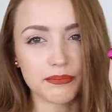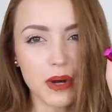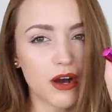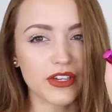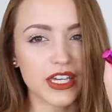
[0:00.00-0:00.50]

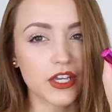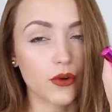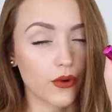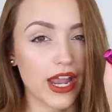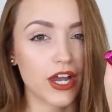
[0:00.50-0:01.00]
mauvy,
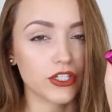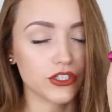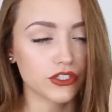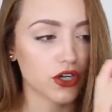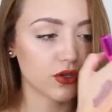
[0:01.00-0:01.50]
gray
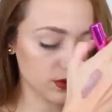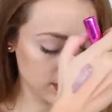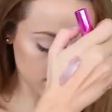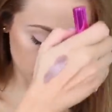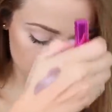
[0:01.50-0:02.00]

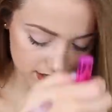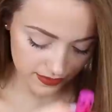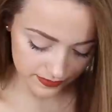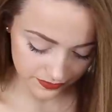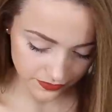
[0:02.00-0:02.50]
undertone. Love
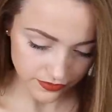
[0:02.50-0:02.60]
it.